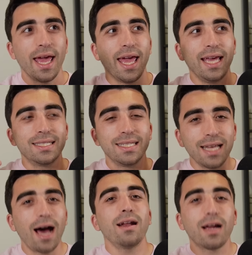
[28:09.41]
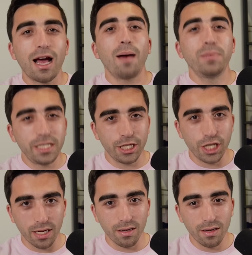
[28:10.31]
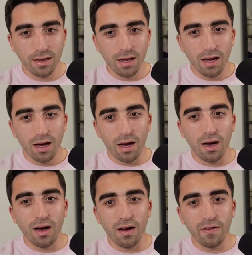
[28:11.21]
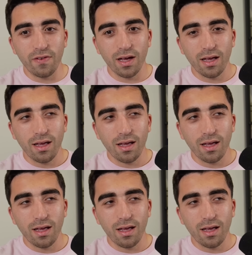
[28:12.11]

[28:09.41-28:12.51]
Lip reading: is not a competition of,